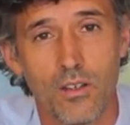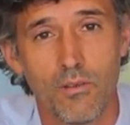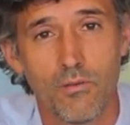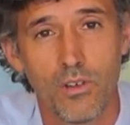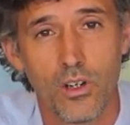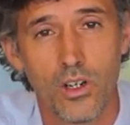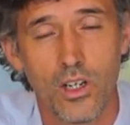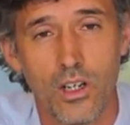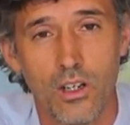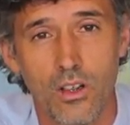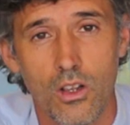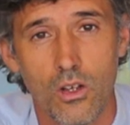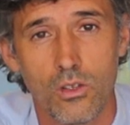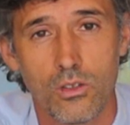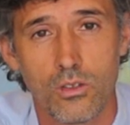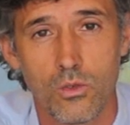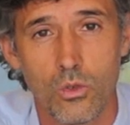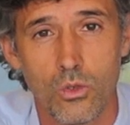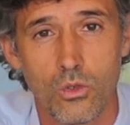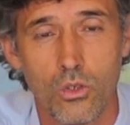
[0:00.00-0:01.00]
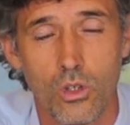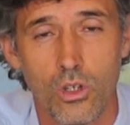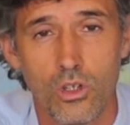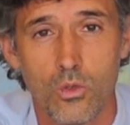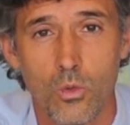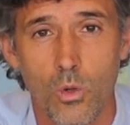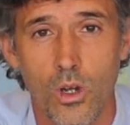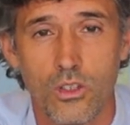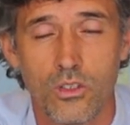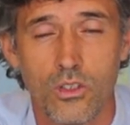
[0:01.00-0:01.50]
very close to
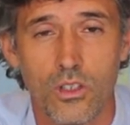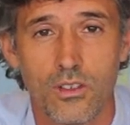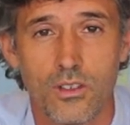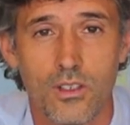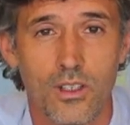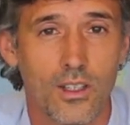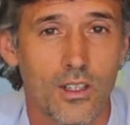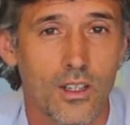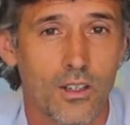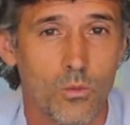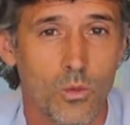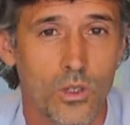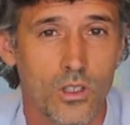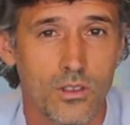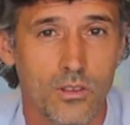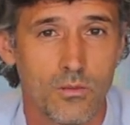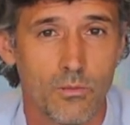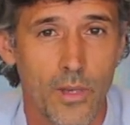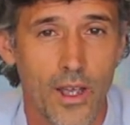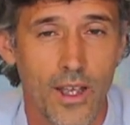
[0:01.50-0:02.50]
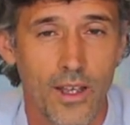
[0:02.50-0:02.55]
George Washington and was